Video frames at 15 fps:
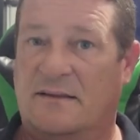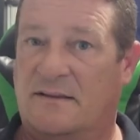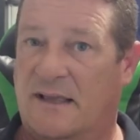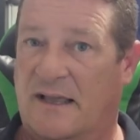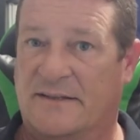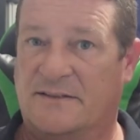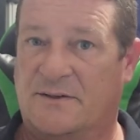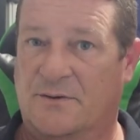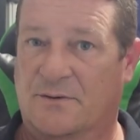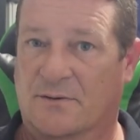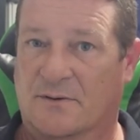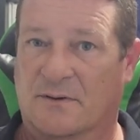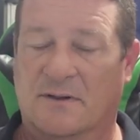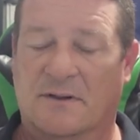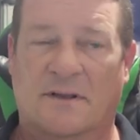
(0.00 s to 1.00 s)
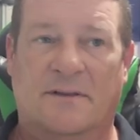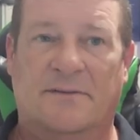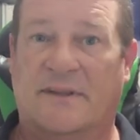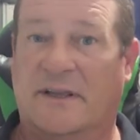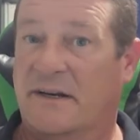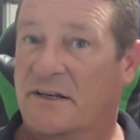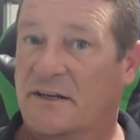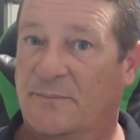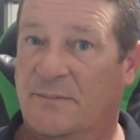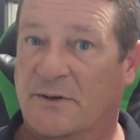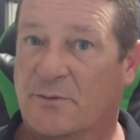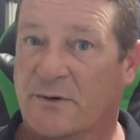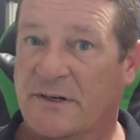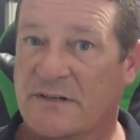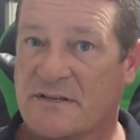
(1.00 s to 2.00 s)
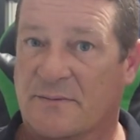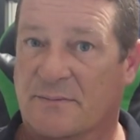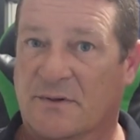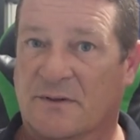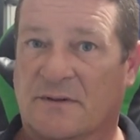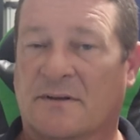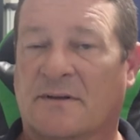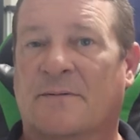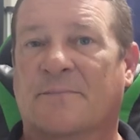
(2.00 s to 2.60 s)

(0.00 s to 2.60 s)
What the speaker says: That's cool. They need to be reasonable,